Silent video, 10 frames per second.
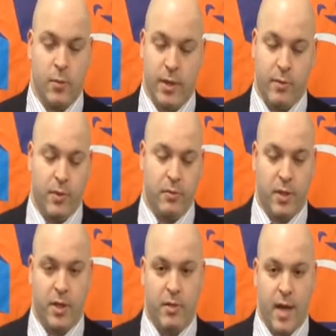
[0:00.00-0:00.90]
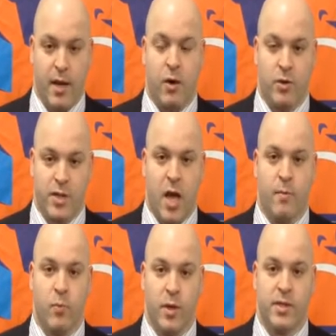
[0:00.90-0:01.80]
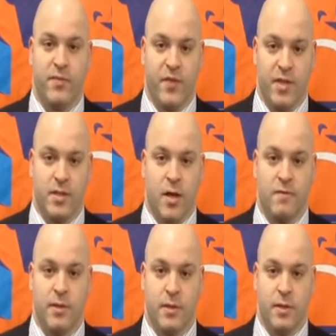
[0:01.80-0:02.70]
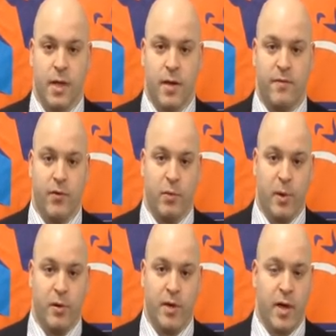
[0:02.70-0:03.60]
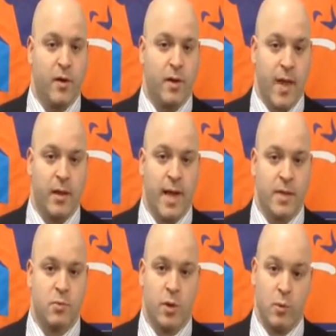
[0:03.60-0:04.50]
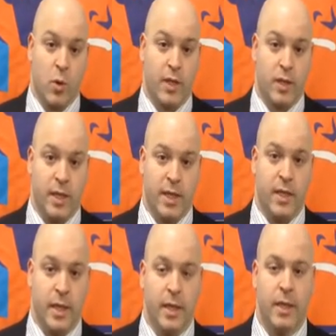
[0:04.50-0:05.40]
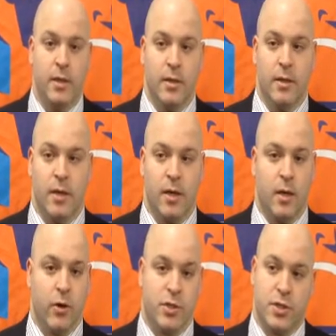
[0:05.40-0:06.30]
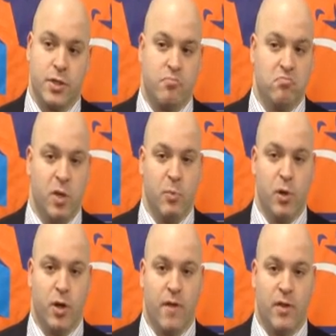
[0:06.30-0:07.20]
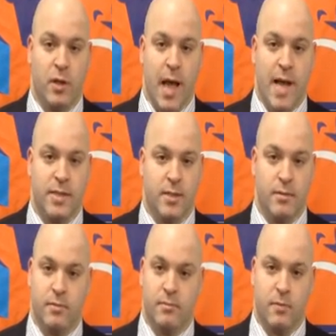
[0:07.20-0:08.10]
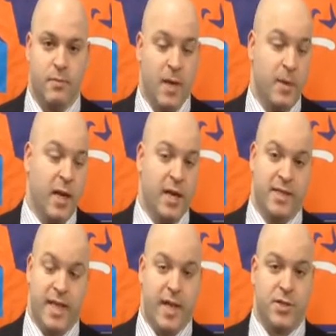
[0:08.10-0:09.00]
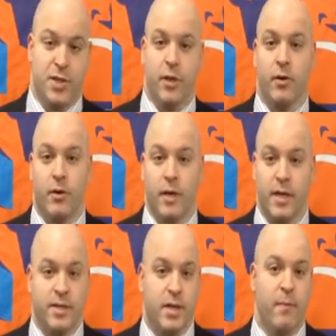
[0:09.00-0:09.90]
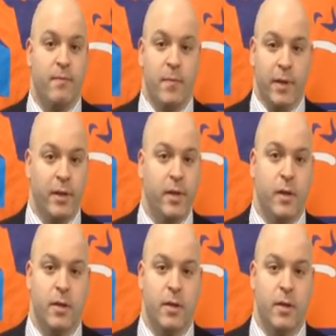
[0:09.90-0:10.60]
We really had a hard time winning some face-offs, and Fern bared down on that last one and won it clean. And Arch just put it off the glass, and maybe it hit a stanchion or hit something, and